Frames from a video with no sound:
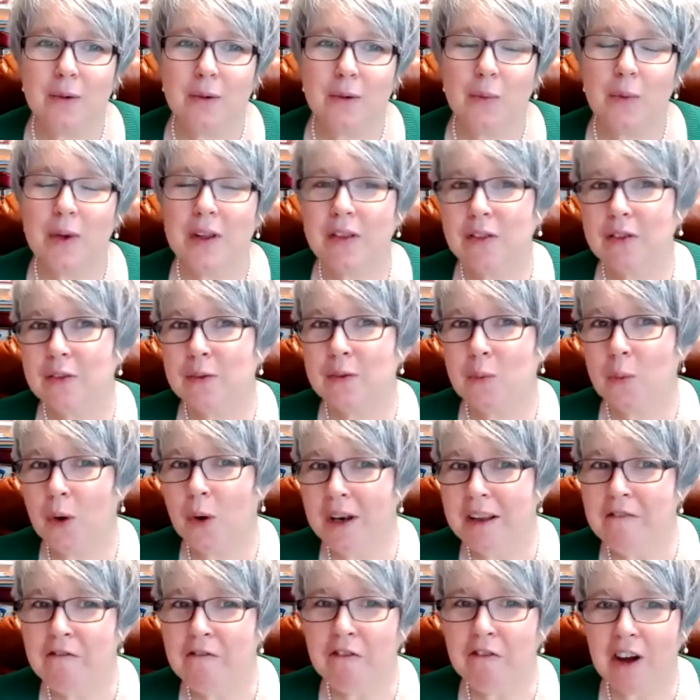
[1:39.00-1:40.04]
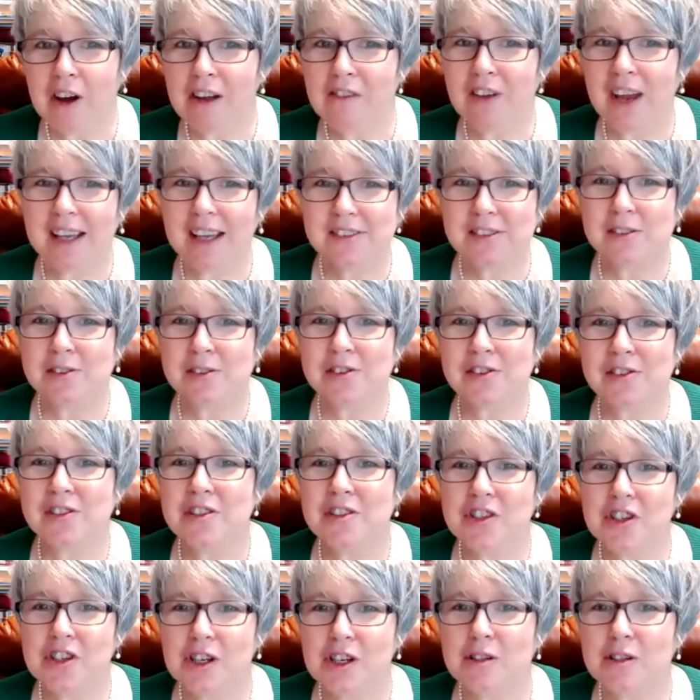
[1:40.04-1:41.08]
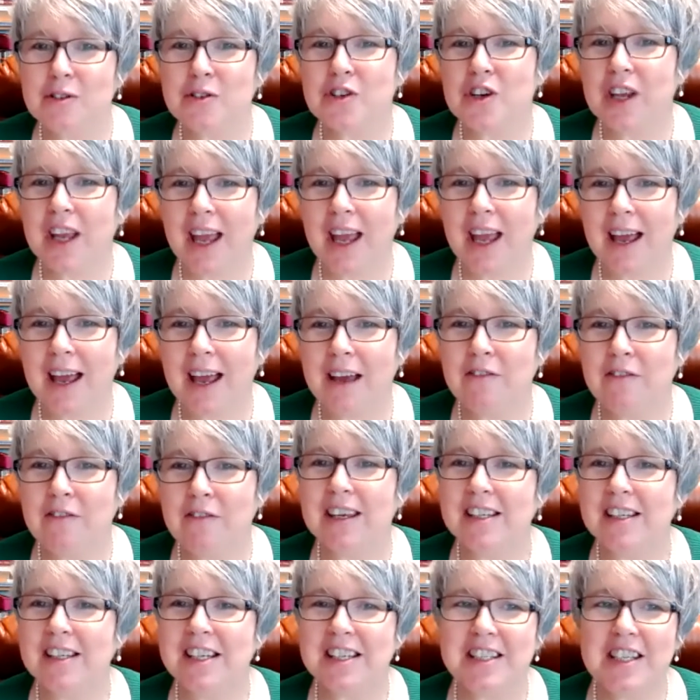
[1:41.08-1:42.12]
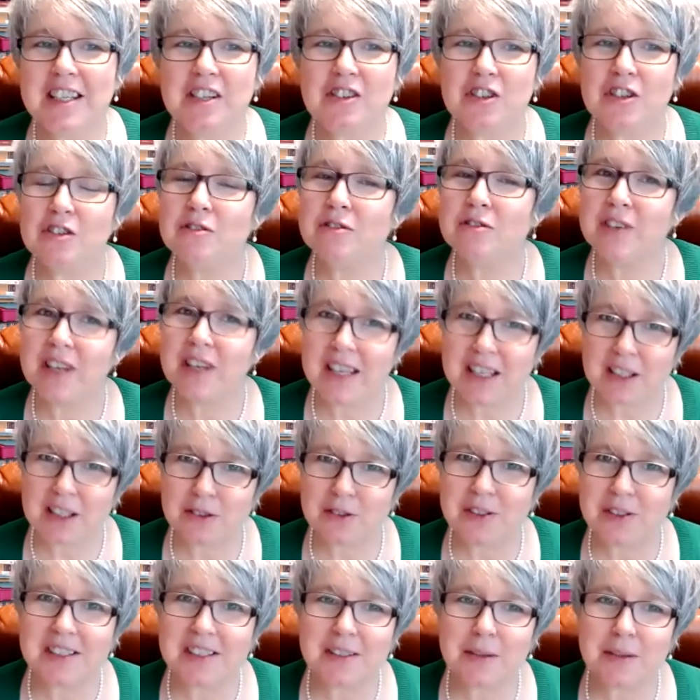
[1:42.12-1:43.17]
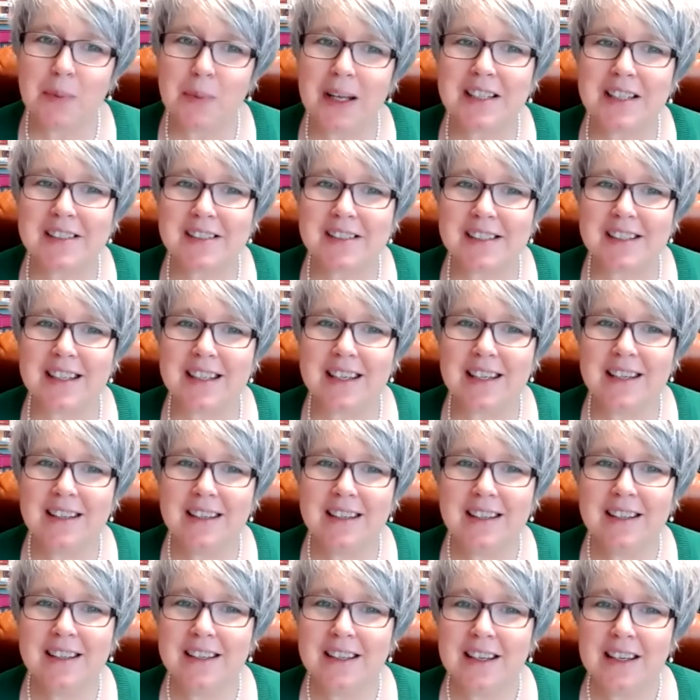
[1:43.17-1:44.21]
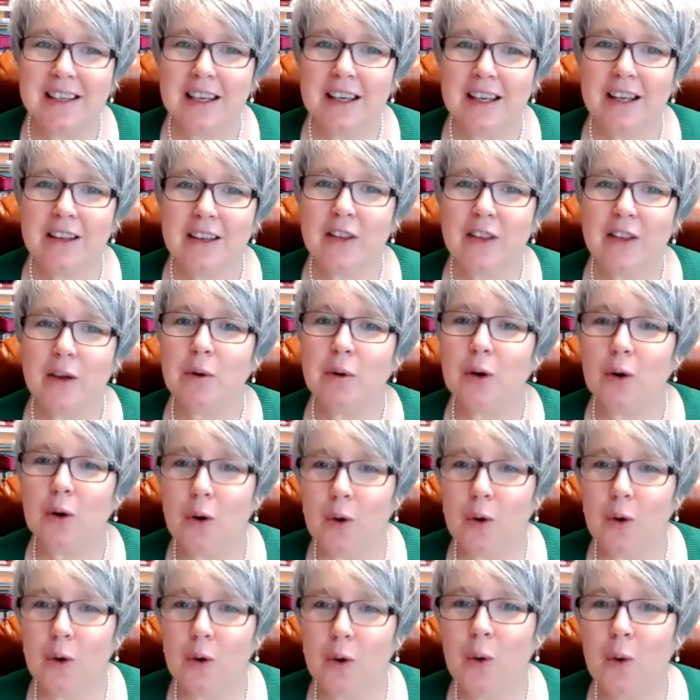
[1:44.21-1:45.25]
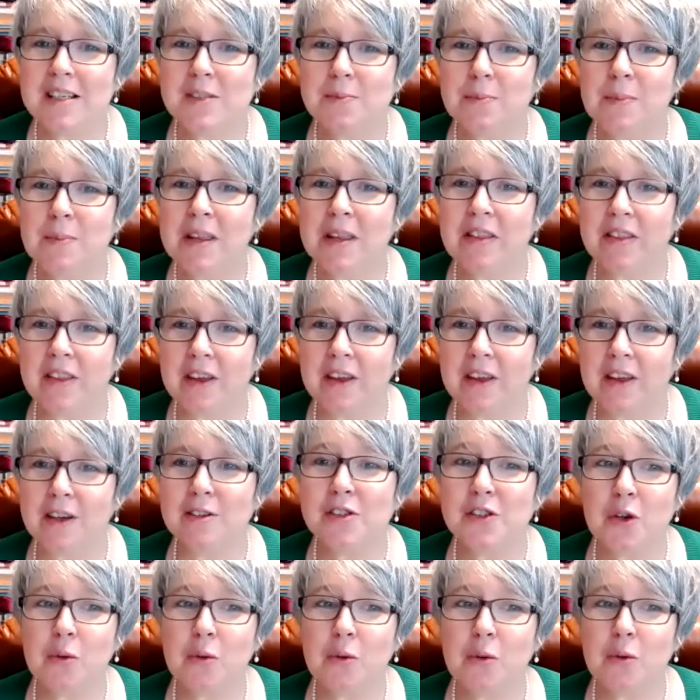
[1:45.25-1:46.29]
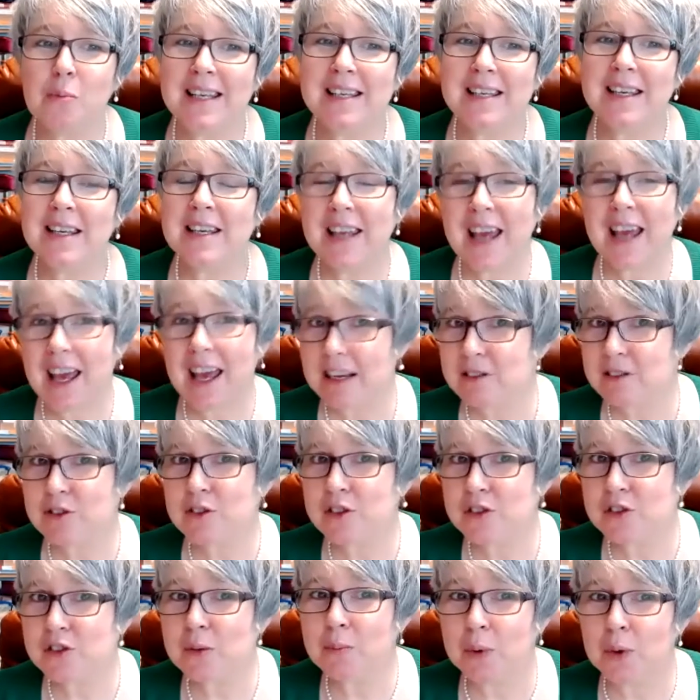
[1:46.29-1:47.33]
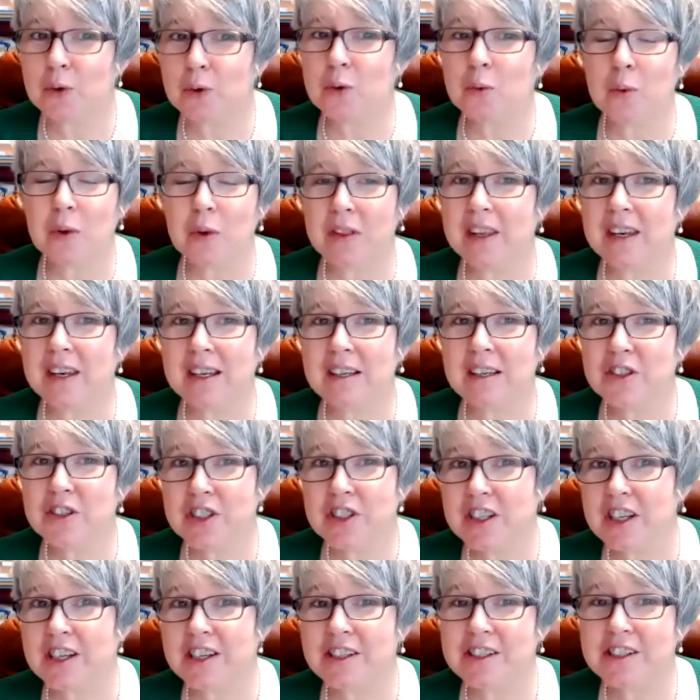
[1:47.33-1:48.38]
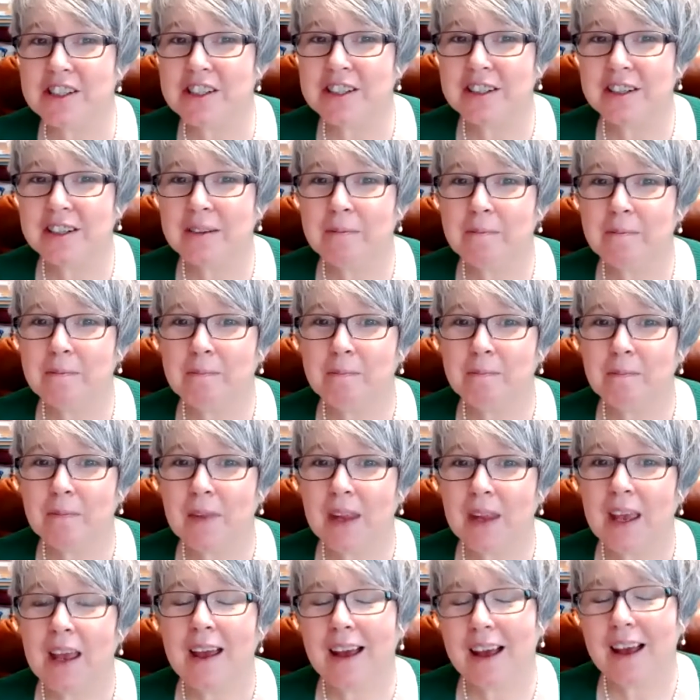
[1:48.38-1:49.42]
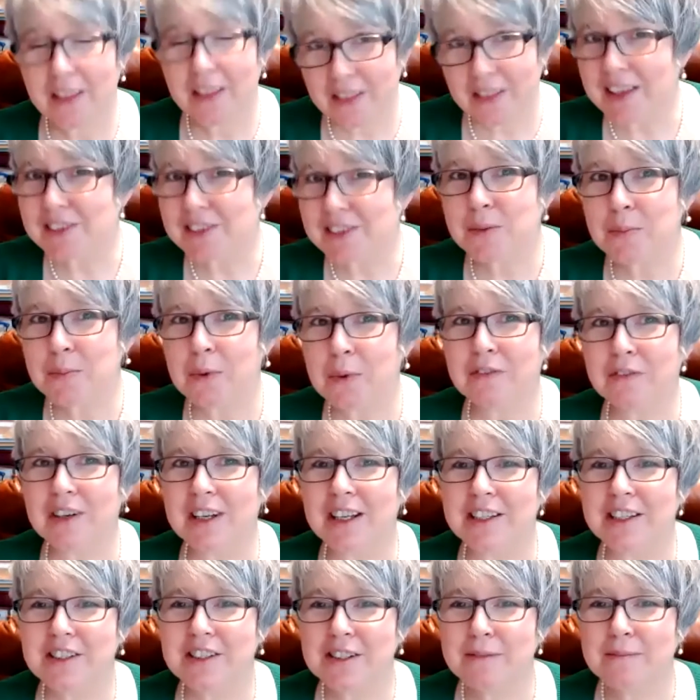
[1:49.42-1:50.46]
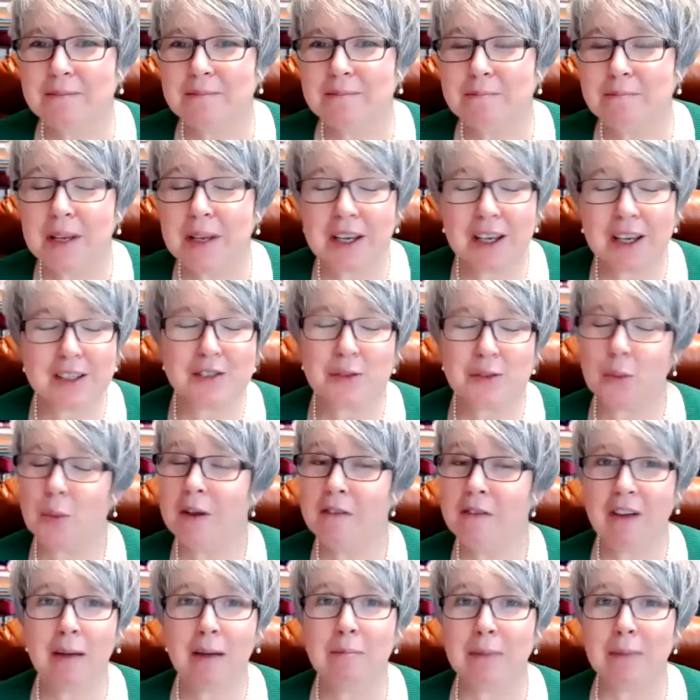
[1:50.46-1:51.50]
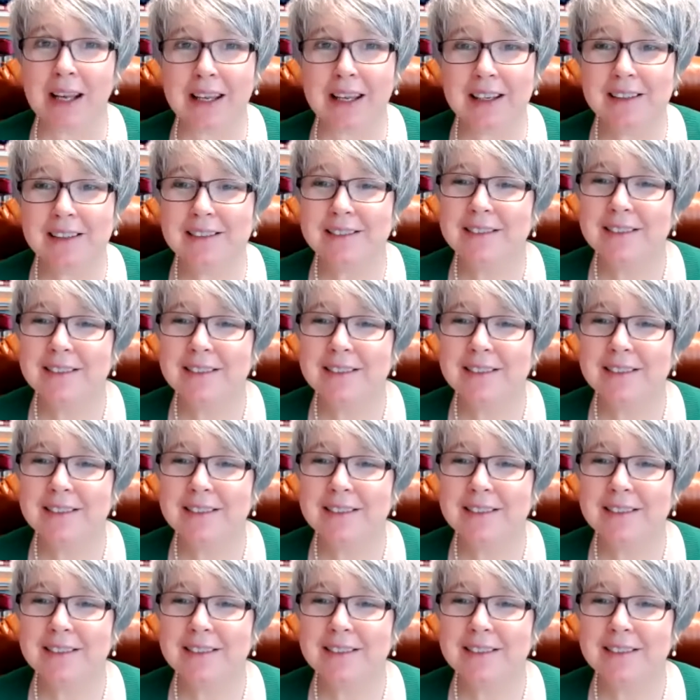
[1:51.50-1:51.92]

With 1 in 5 adults and children having an additional need or disability, there will always be those who may need extra support within our church. And that's a privilege because we're family.